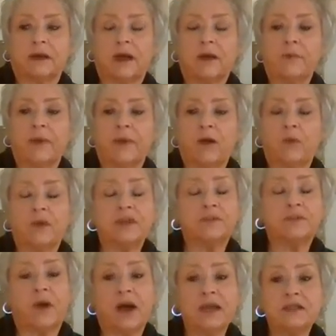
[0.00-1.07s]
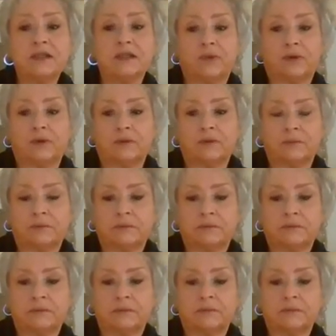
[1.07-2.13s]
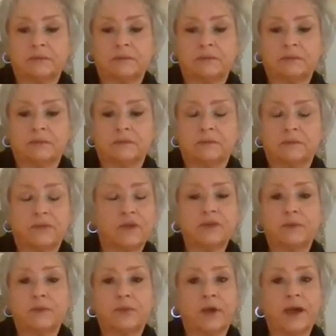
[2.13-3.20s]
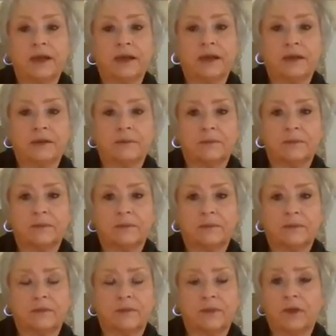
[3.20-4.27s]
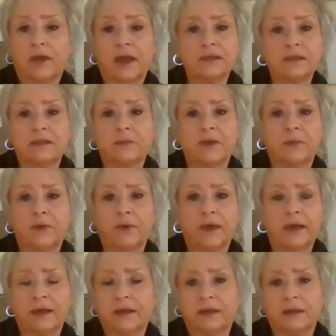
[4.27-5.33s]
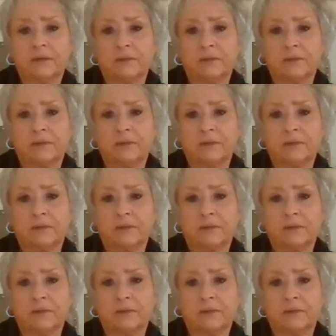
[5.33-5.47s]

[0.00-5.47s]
about what's possible. There's a break. There has to be a break.